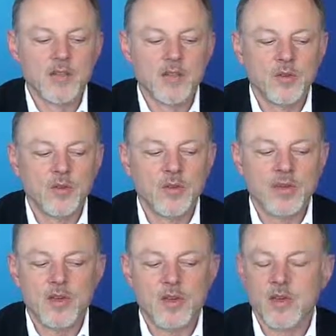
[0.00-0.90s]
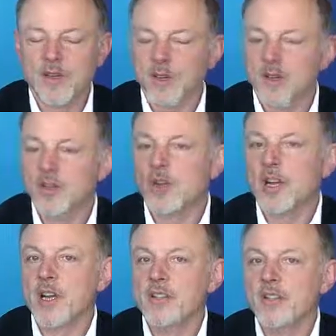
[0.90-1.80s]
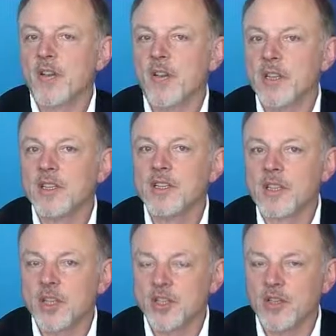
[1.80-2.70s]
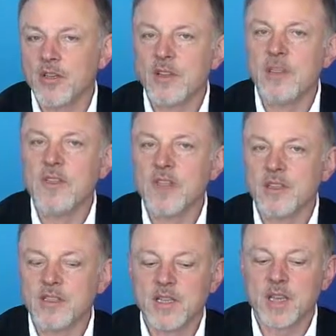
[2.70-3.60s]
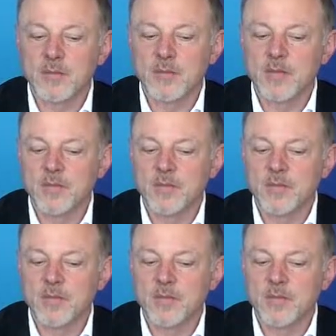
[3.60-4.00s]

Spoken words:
to join us on a discussion via Skype.